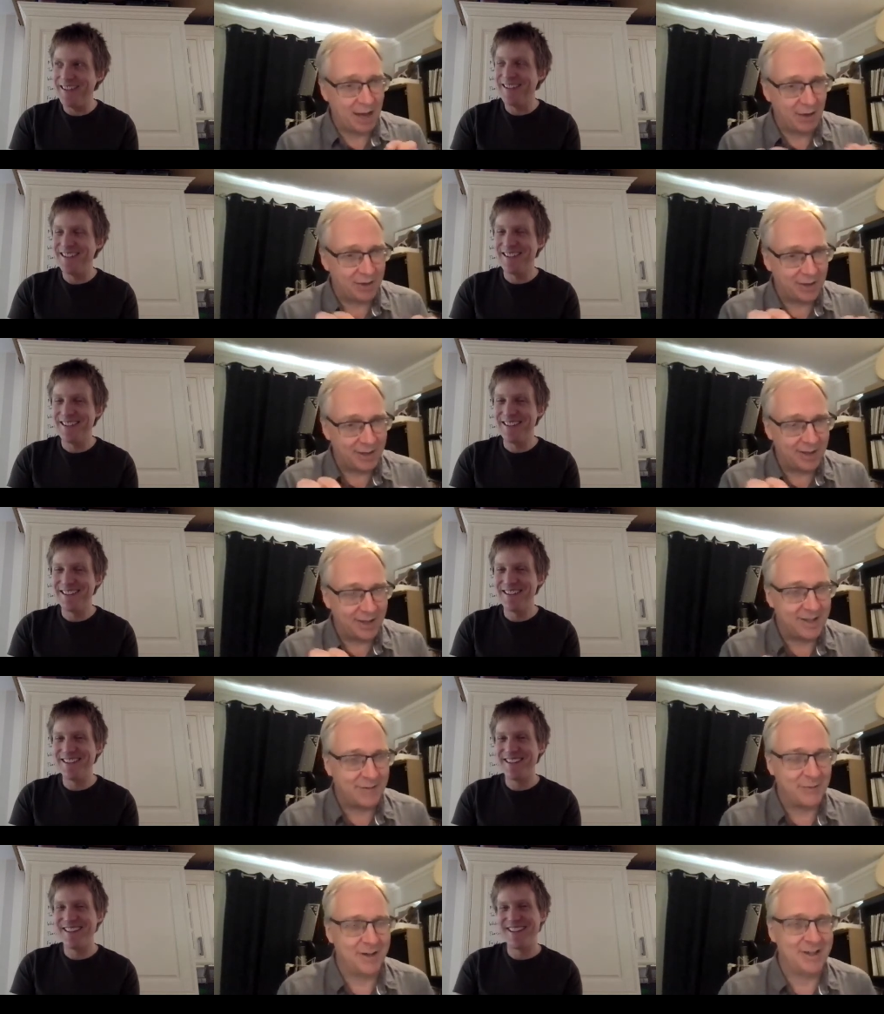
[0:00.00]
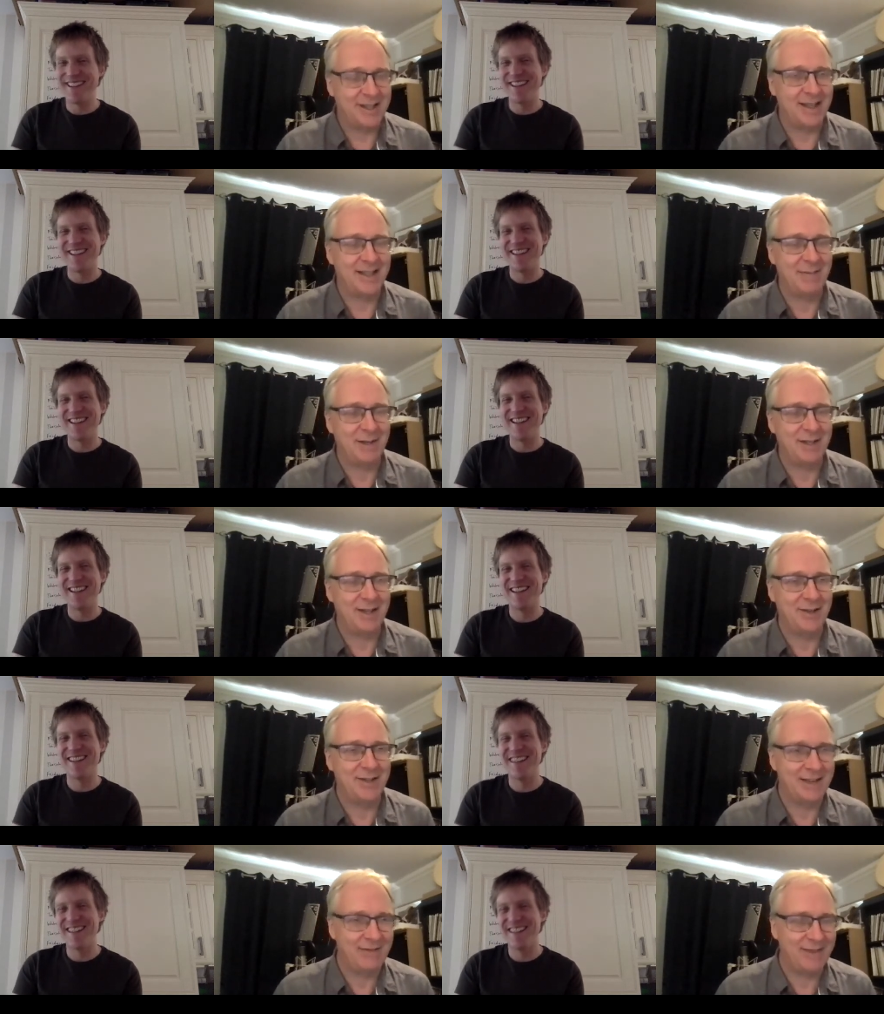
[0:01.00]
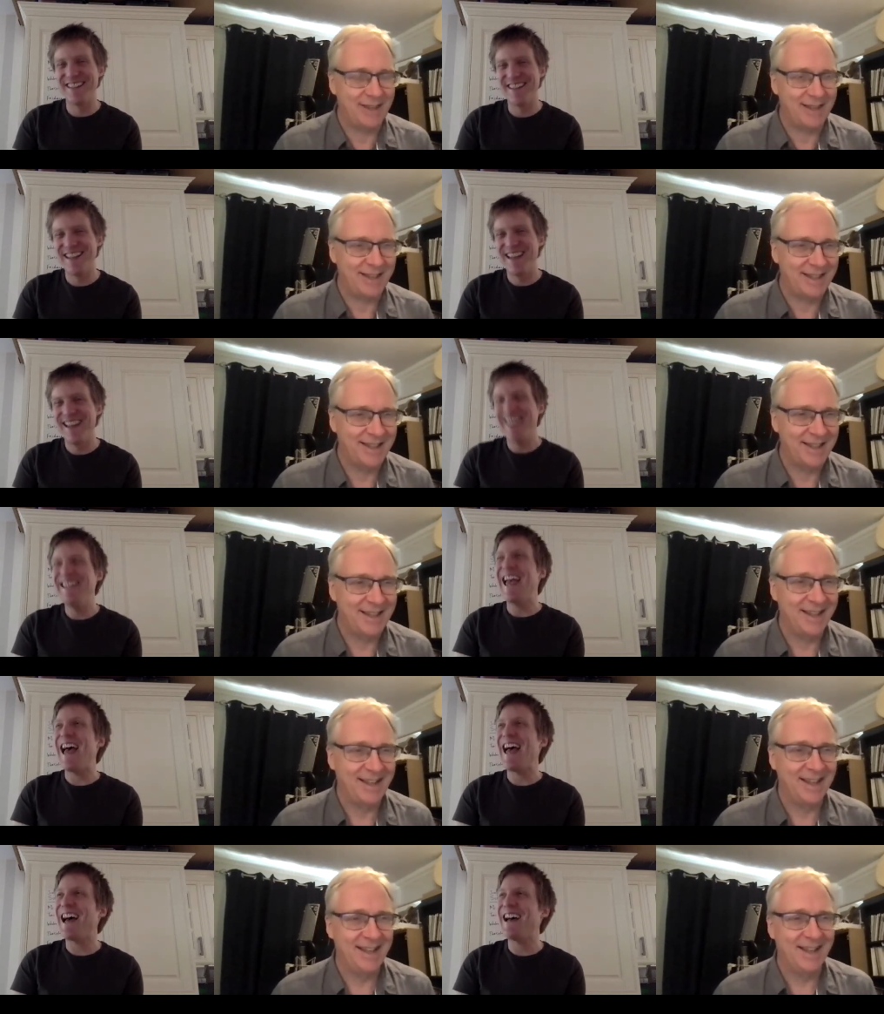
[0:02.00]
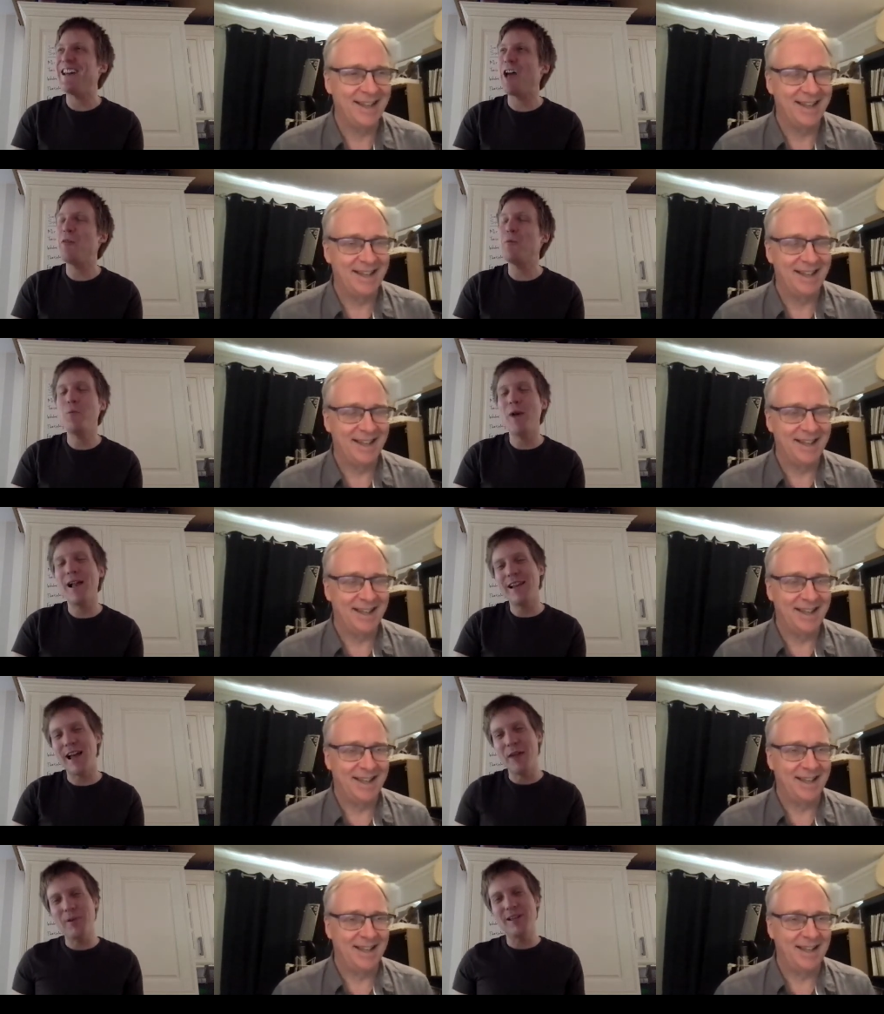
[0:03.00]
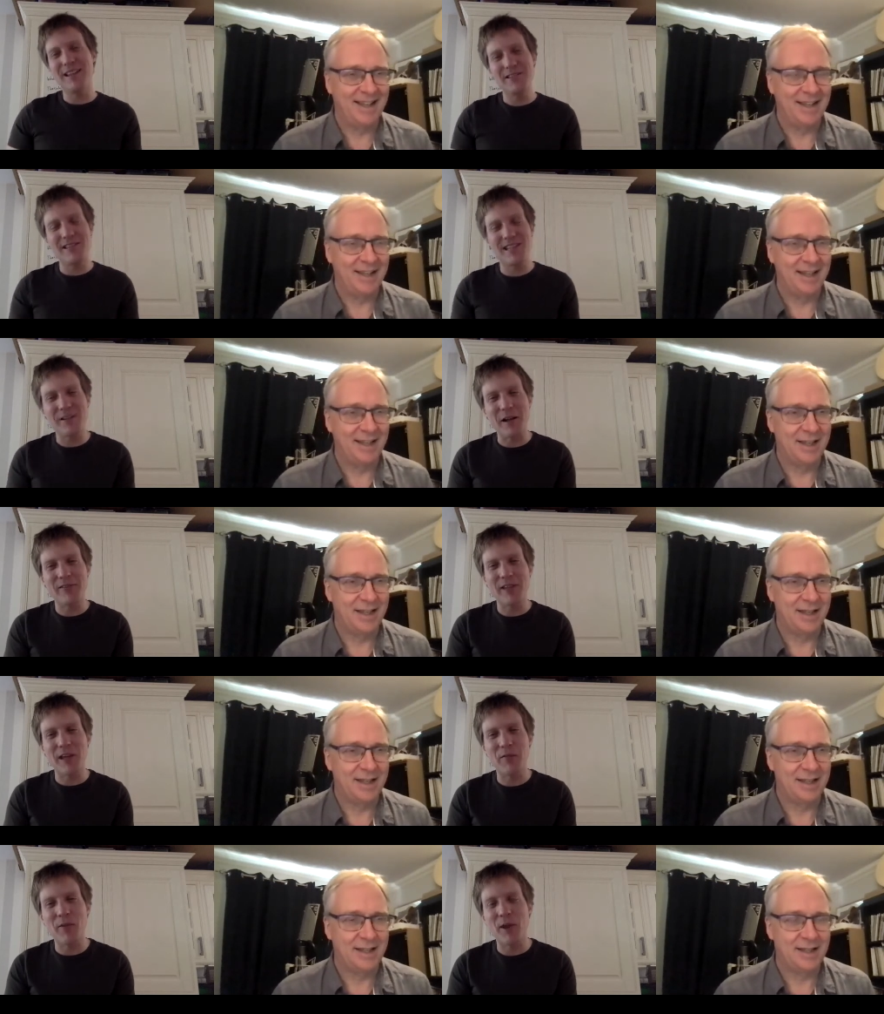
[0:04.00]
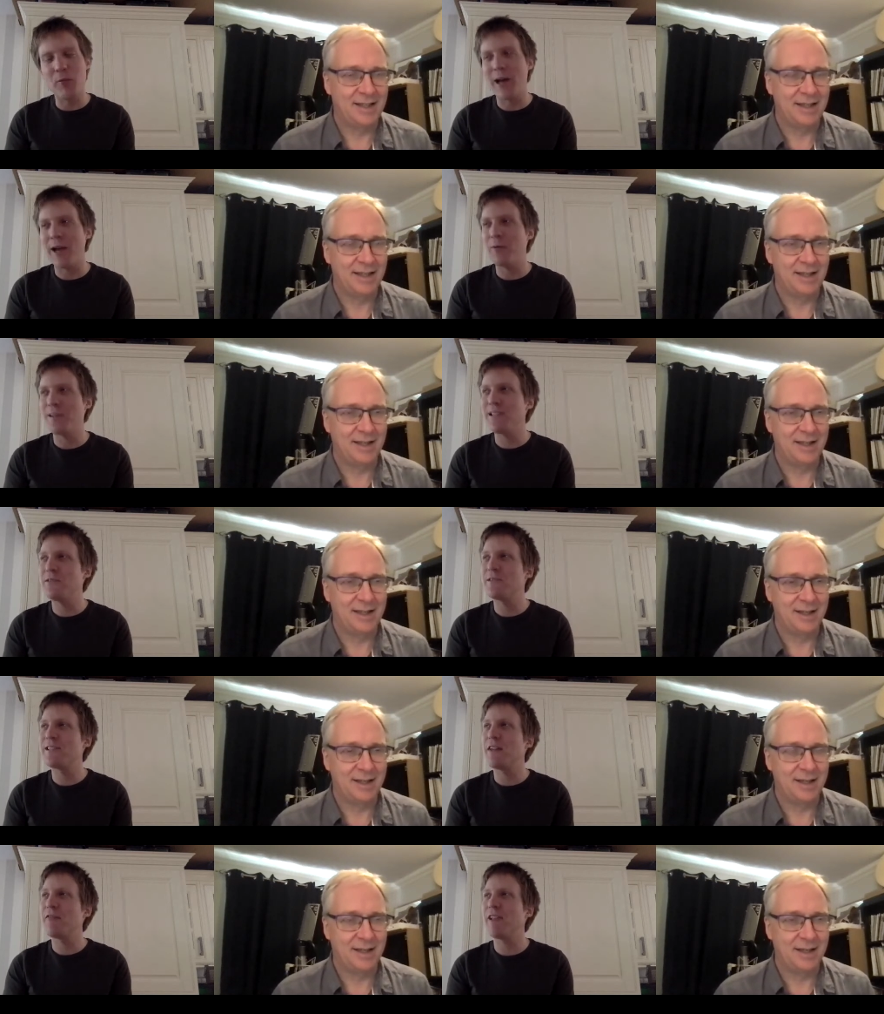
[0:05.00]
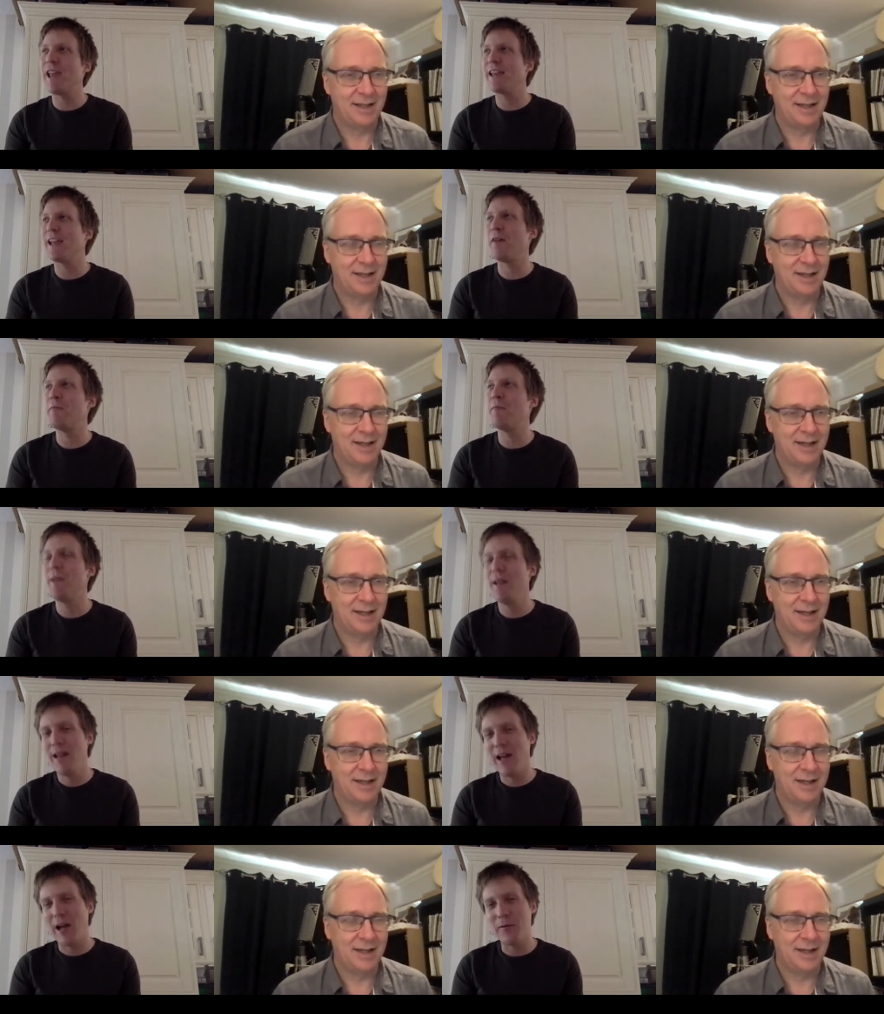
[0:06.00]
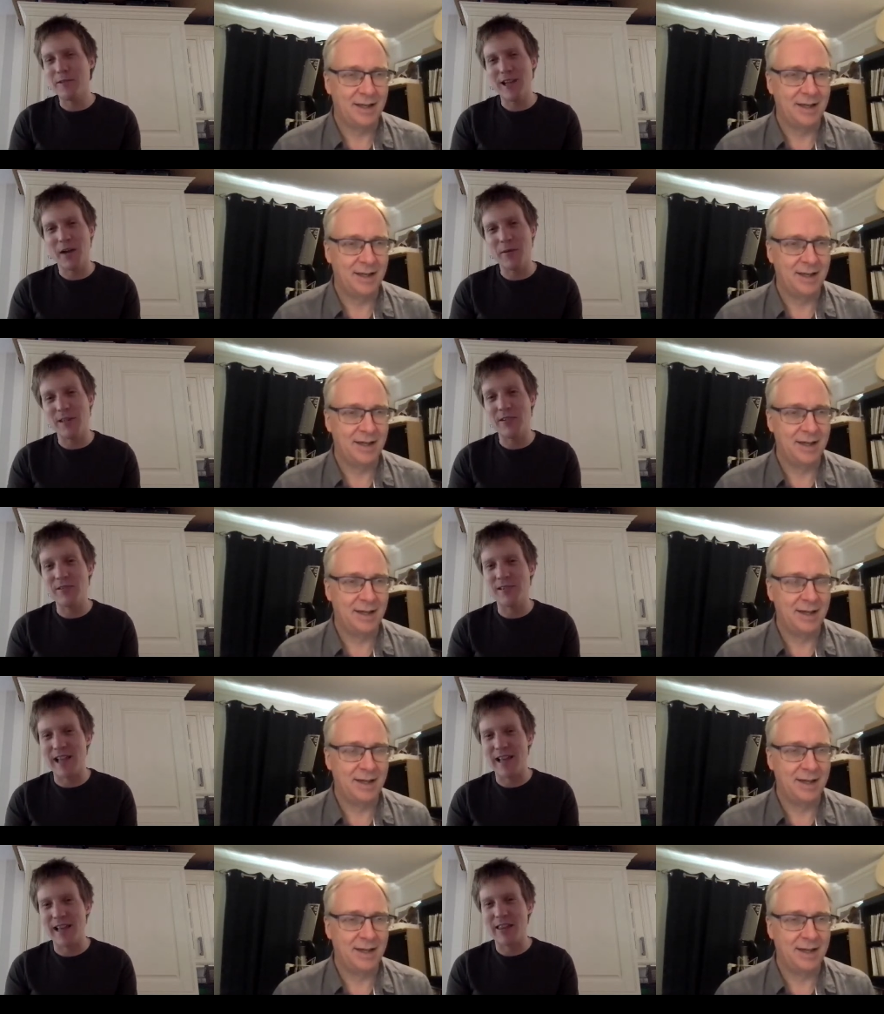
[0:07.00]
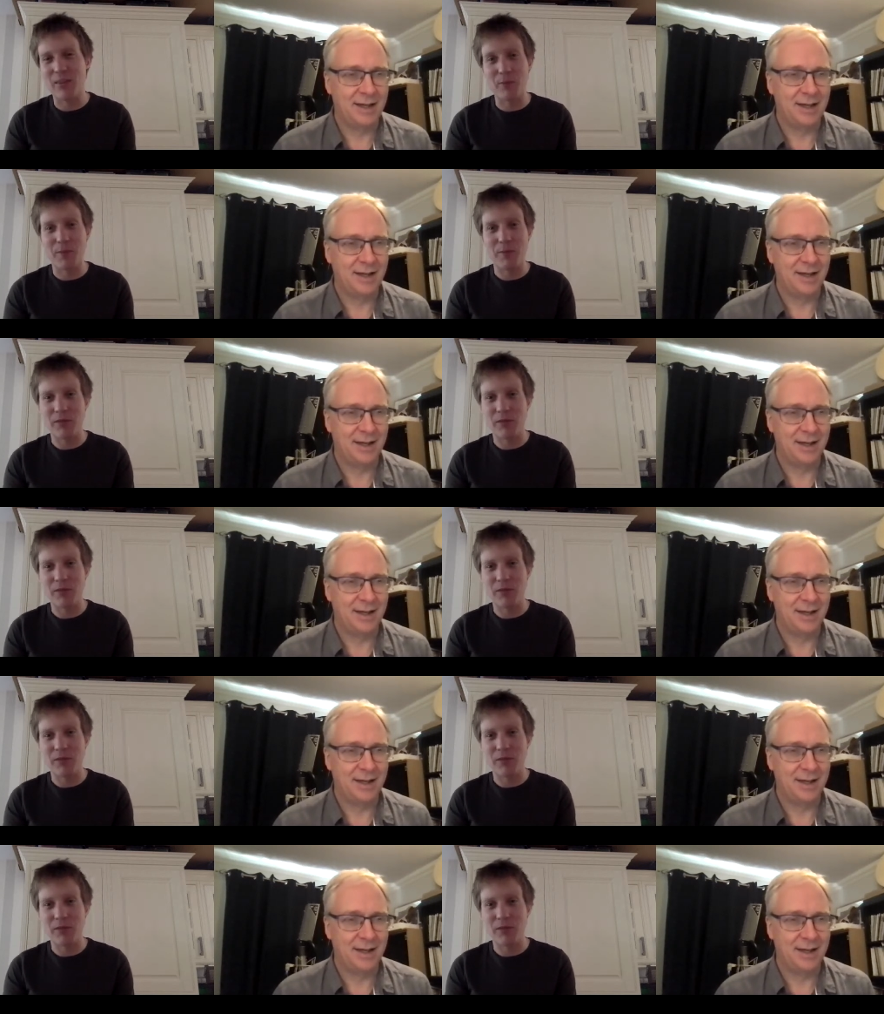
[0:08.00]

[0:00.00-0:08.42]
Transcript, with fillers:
Speaker 1: out the different semitones and everything.
Speaker 2: Yeah, I, I well, I wouldn't use the twelve tone row, but I would do stuff like um, I would I would use like maybe